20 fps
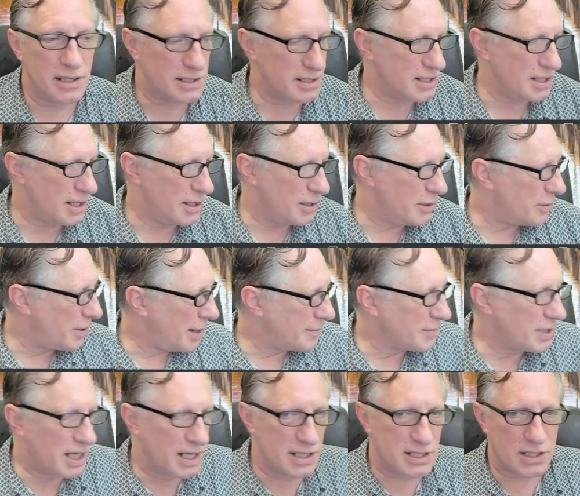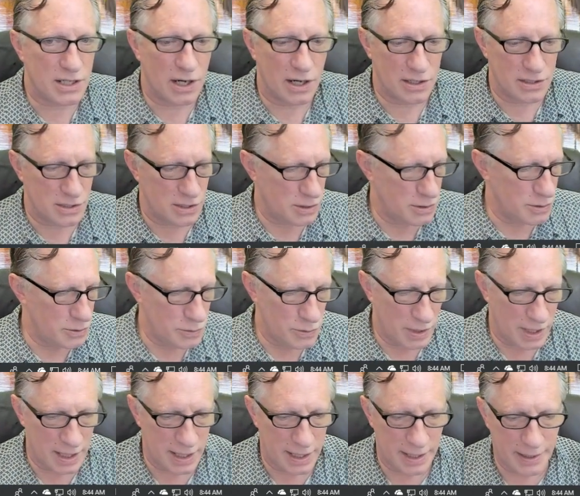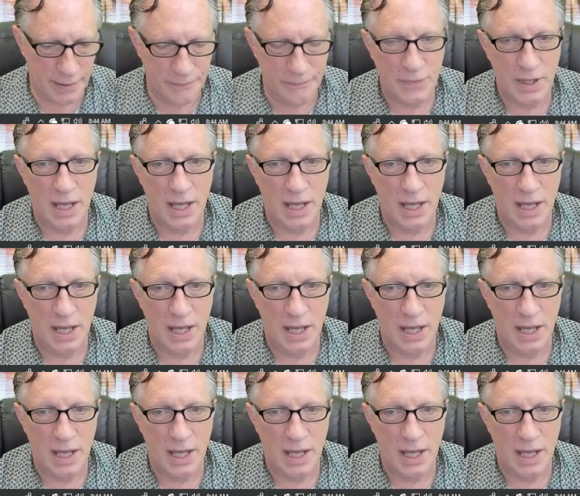so I'm going to start to uh,